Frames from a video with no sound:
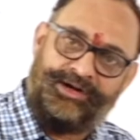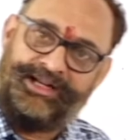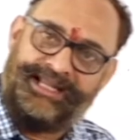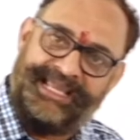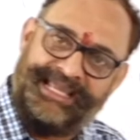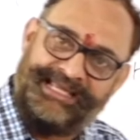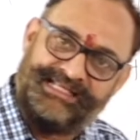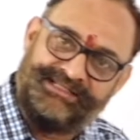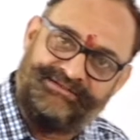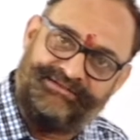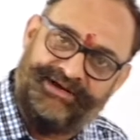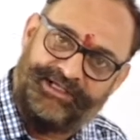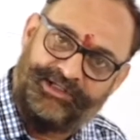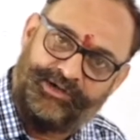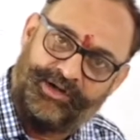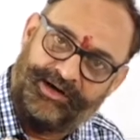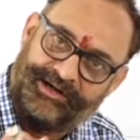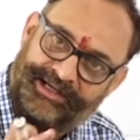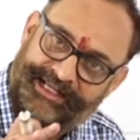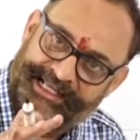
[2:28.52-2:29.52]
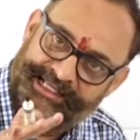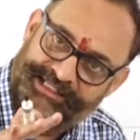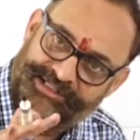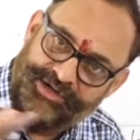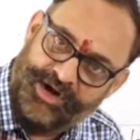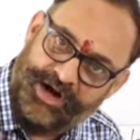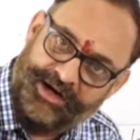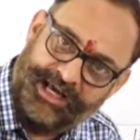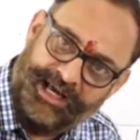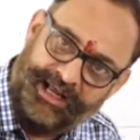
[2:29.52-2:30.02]
a is a vector, t is
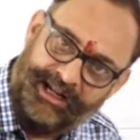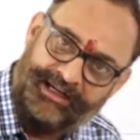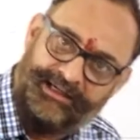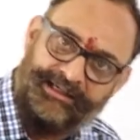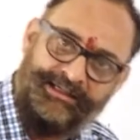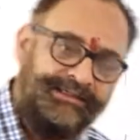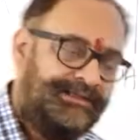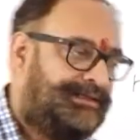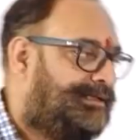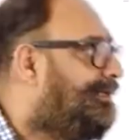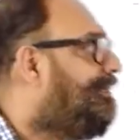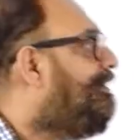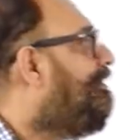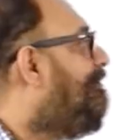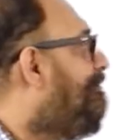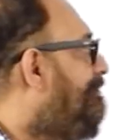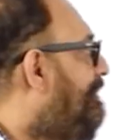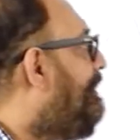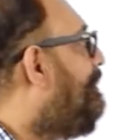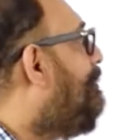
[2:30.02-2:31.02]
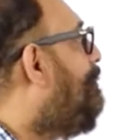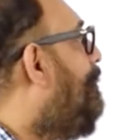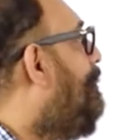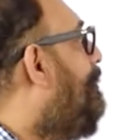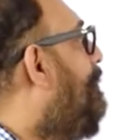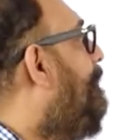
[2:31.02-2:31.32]
not a vector.